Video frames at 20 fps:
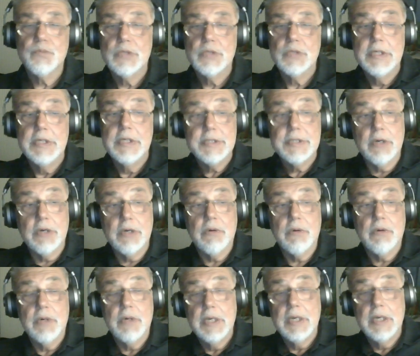So
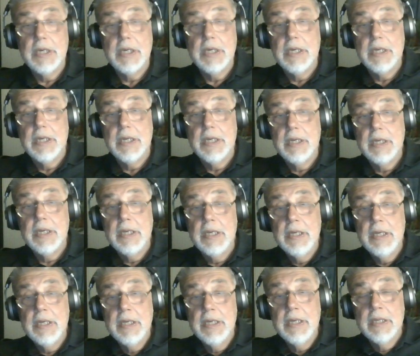
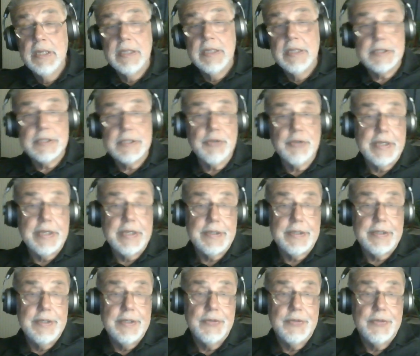let's look at the
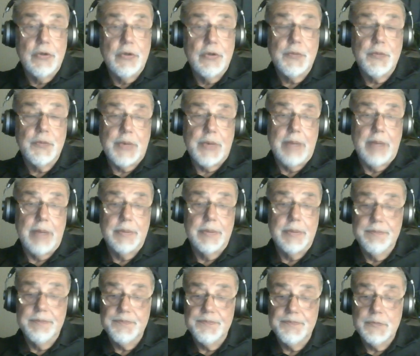third problem,
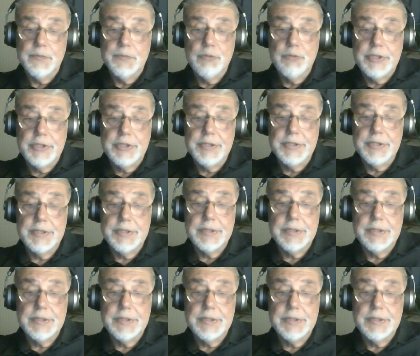which is